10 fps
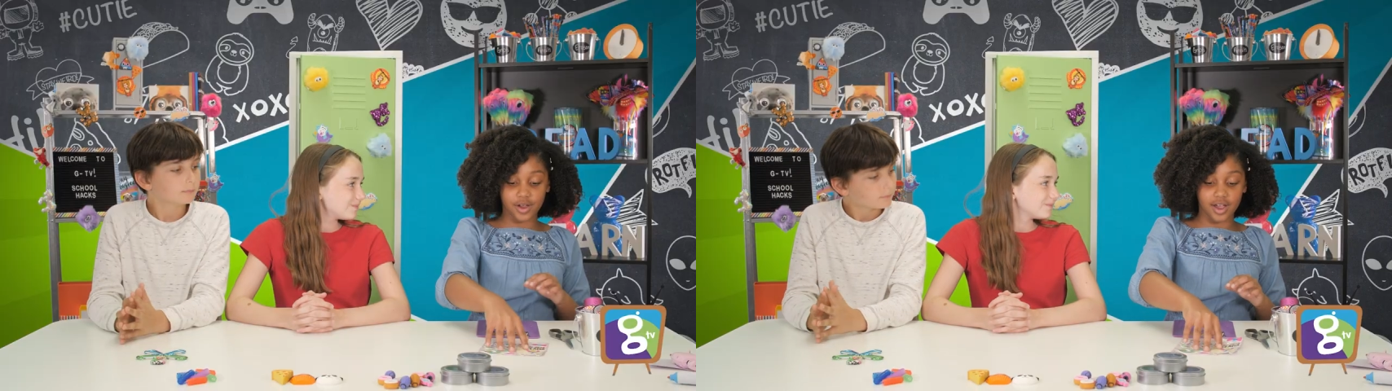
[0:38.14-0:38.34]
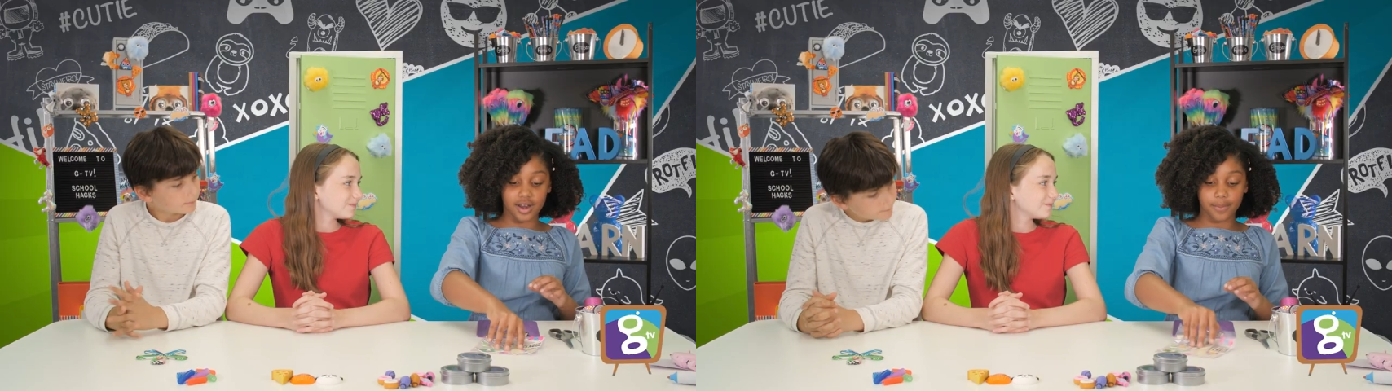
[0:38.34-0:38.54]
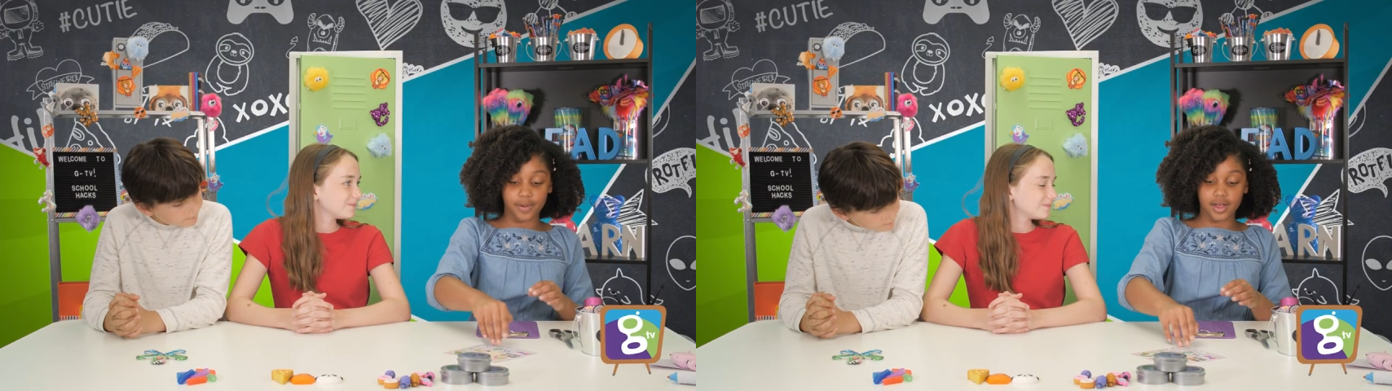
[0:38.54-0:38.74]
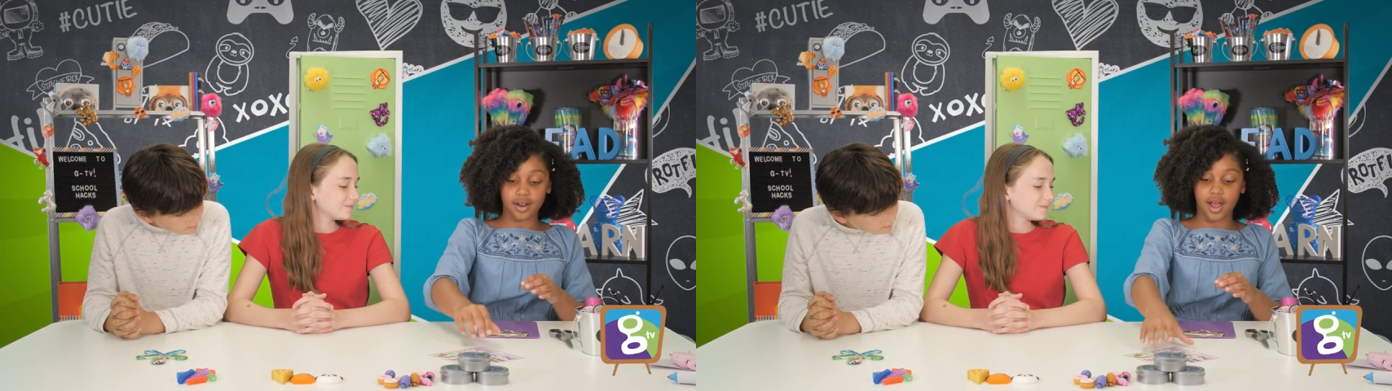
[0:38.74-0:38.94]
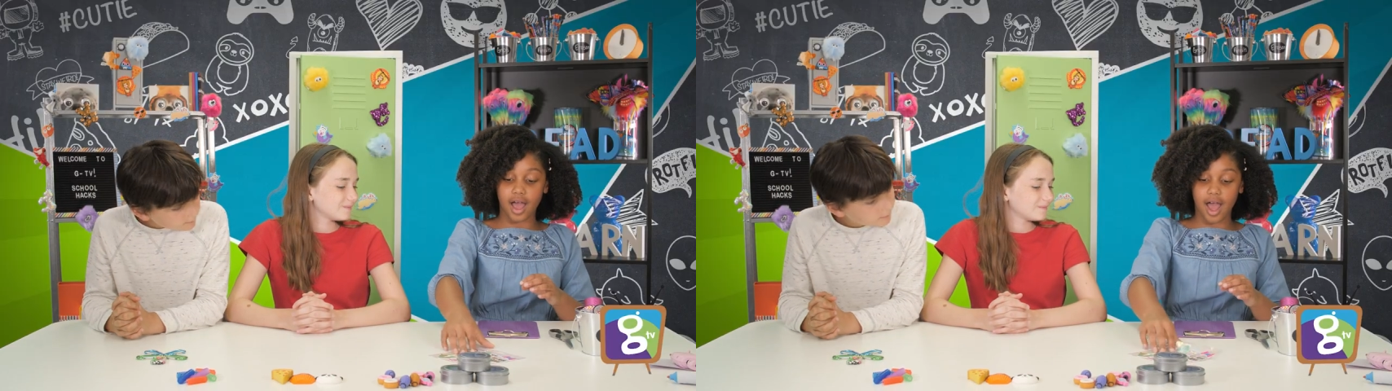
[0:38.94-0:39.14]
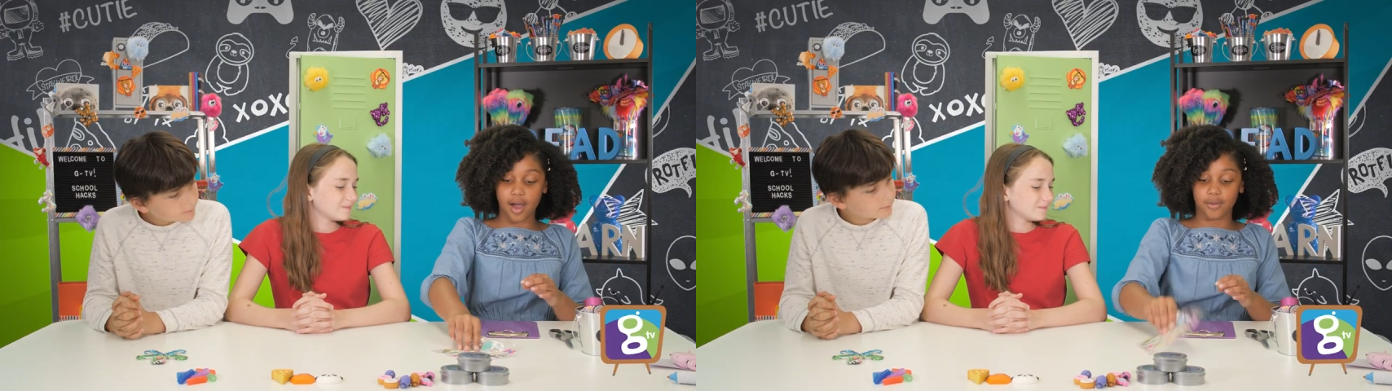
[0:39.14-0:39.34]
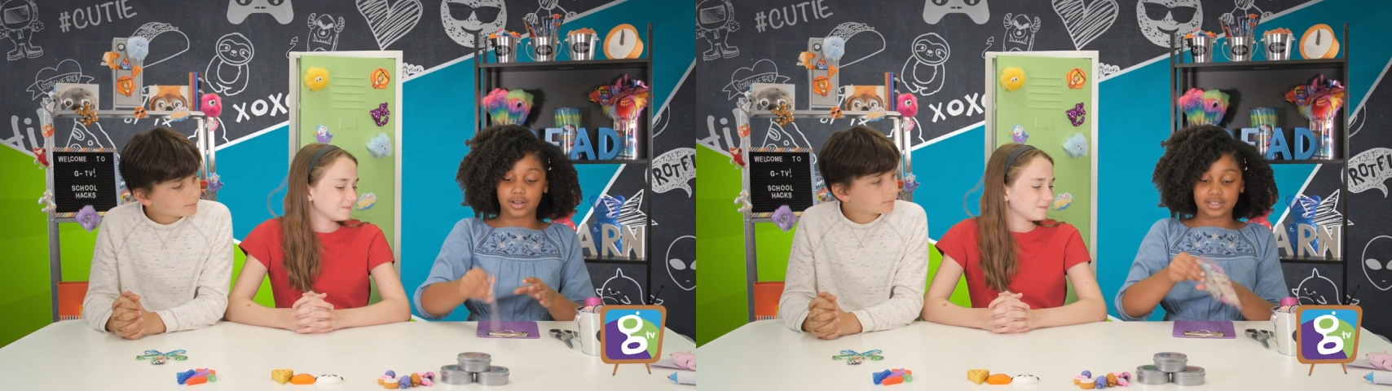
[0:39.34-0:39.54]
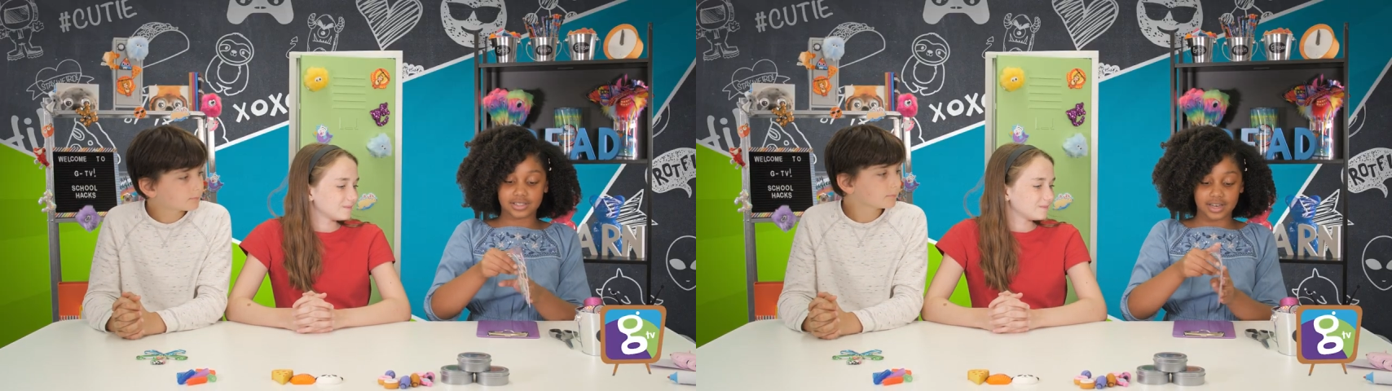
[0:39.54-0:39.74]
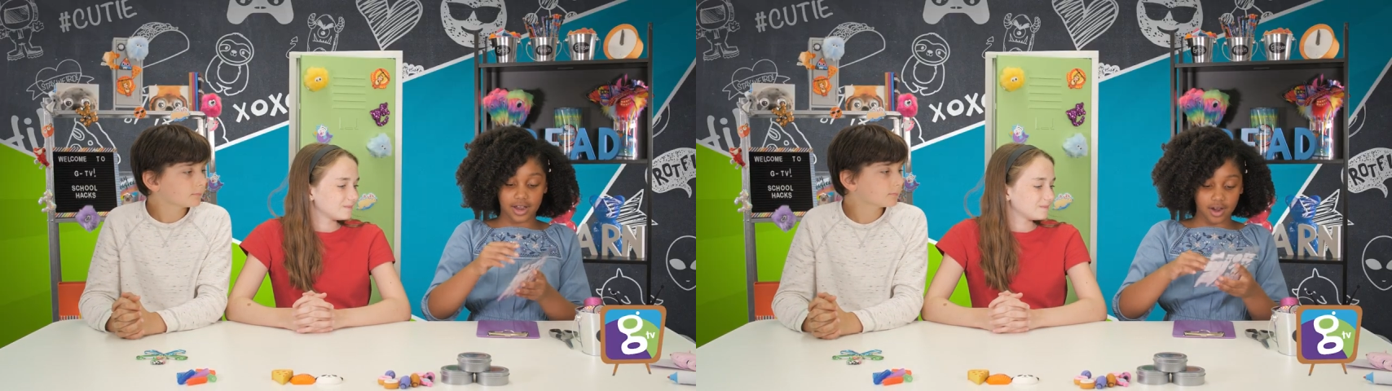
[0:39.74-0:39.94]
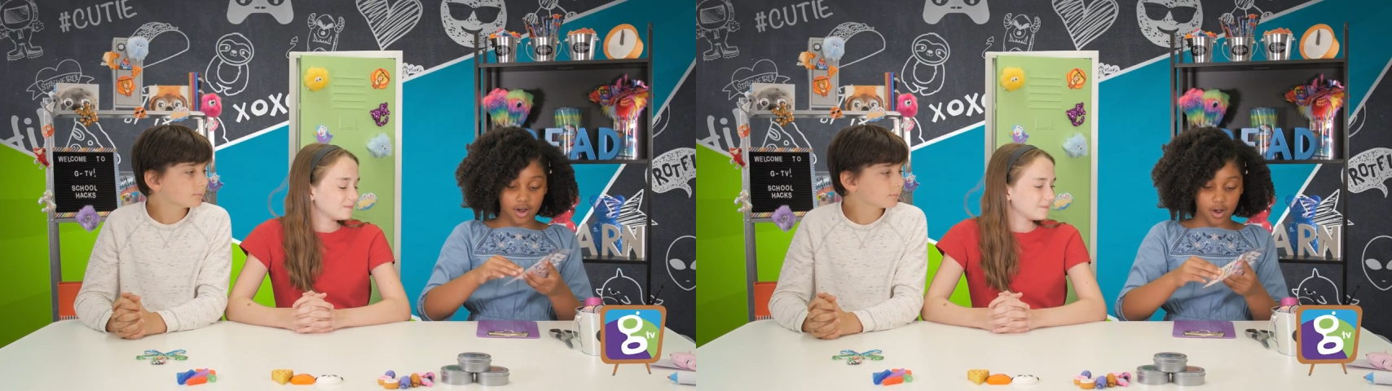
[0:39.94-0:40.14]
Speaker 1: we are gonna put our
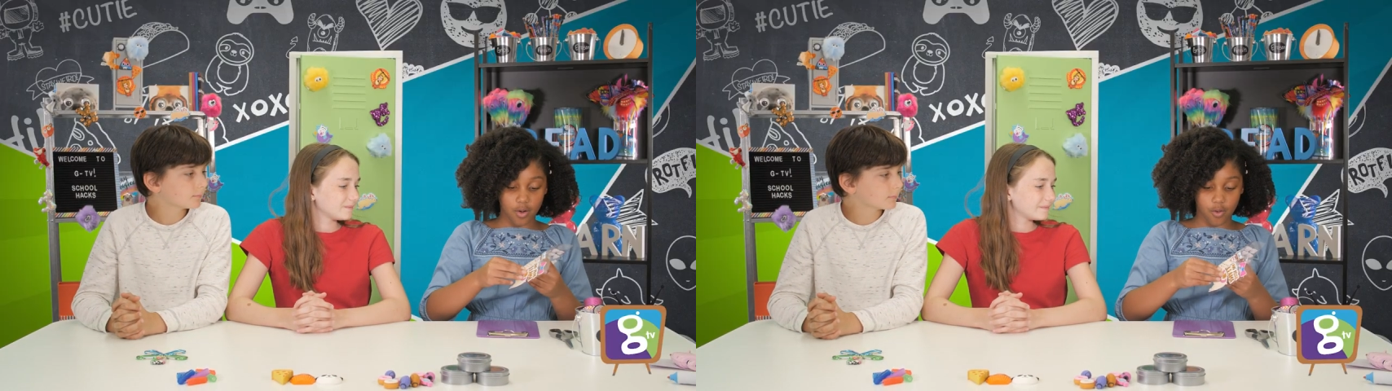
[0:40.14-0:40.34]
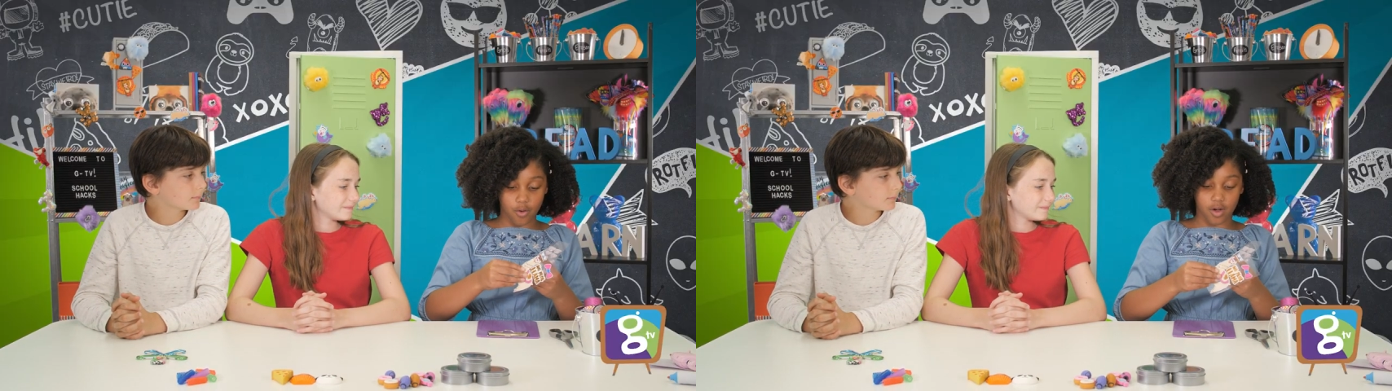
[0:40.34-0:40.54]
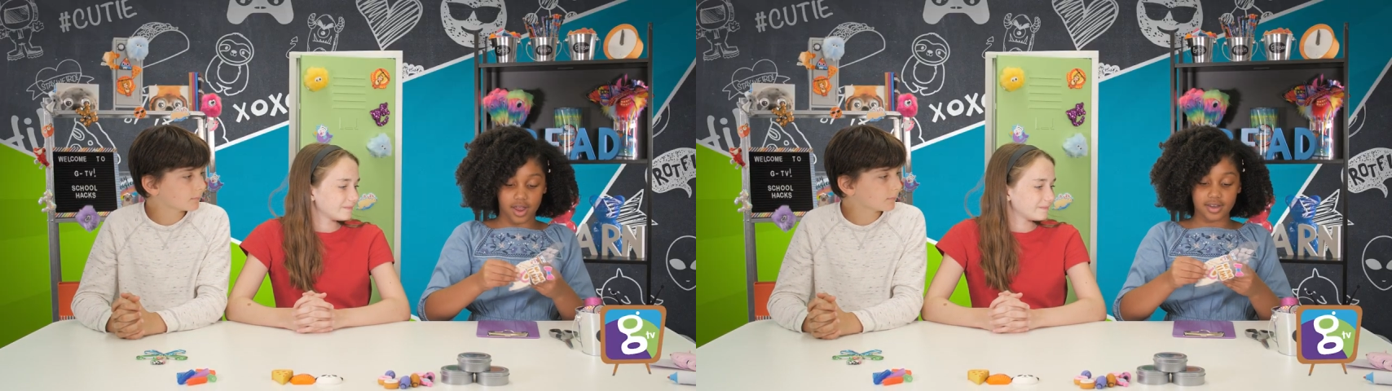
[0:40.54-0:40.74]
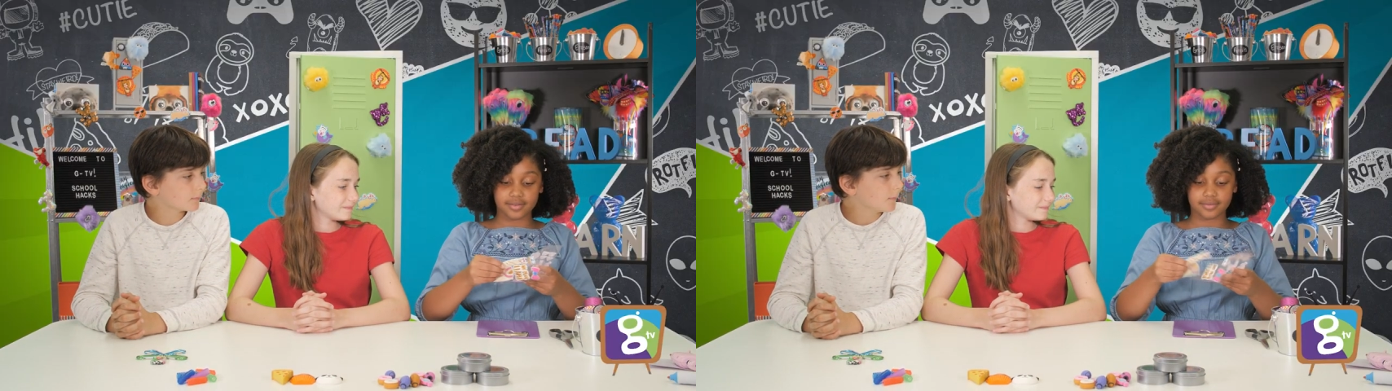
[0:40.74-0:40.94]
sticker on.